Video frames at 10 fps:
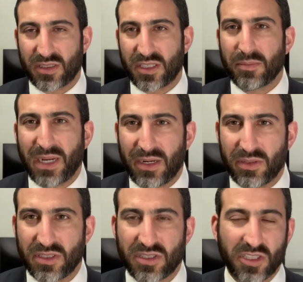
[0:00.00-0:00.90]

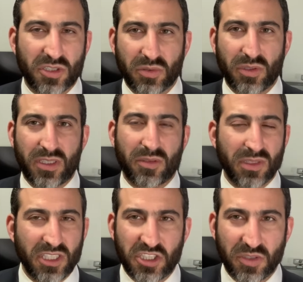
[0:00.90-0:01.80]
marriage, destroy your
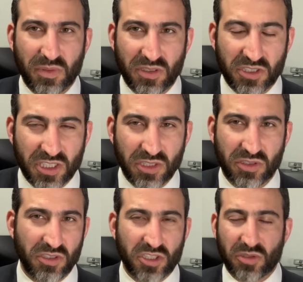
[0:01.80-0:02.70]
relationship with your children,
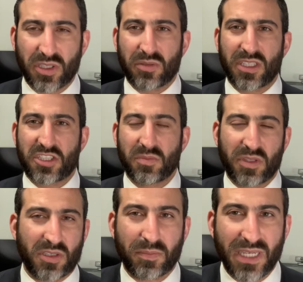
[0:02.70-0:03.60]
destroy your relationship with
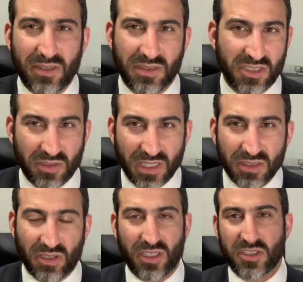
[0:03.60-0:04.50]
your parents, your
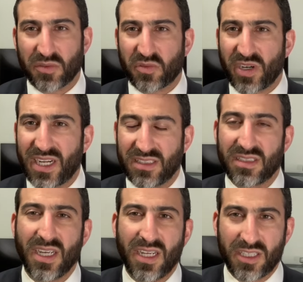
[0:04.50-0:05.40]
in-laws, your friends,
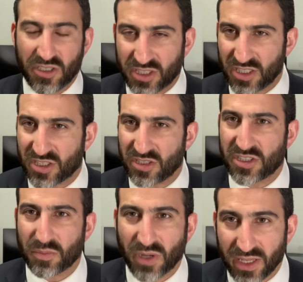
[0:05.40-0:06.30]
your sisters, your
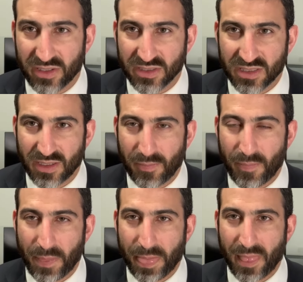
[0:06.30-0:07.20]
brothers.
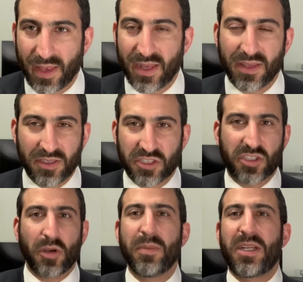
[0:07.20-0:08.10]
There's
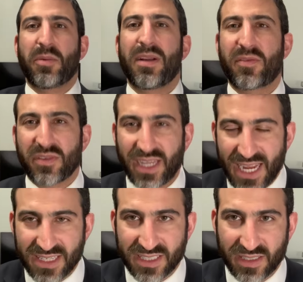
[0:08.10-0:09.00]
so many red
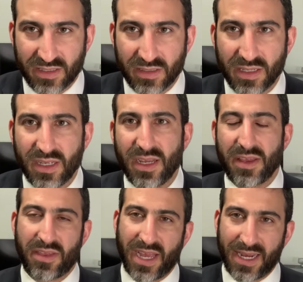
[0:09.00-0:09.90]
flags here
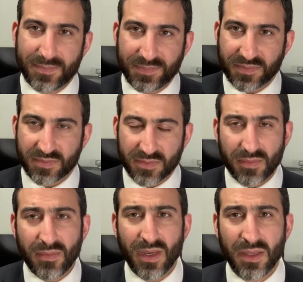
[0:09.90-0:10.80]
that
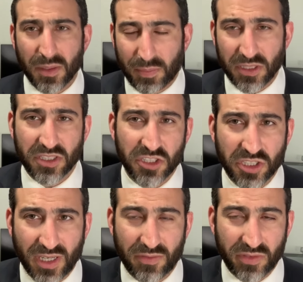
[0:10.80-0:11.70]
the person should
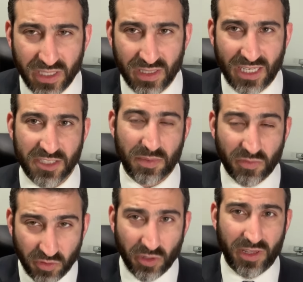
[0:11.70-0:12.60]
have realized
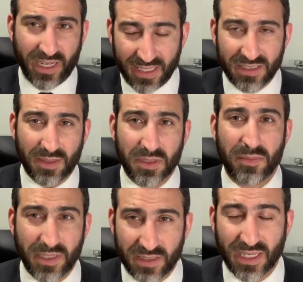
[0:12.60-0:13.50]
before they ended up
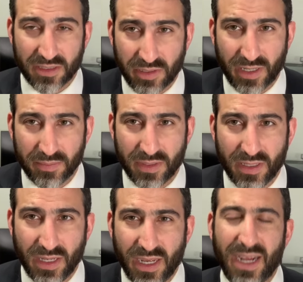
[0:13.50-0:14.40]
committing that crime.
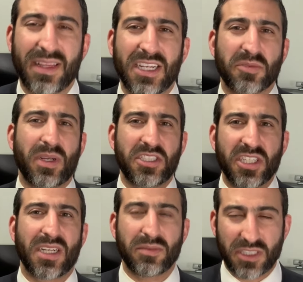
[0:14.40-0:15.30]
And that's why,
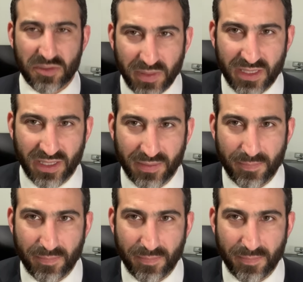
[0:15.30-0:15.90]
generally speaking,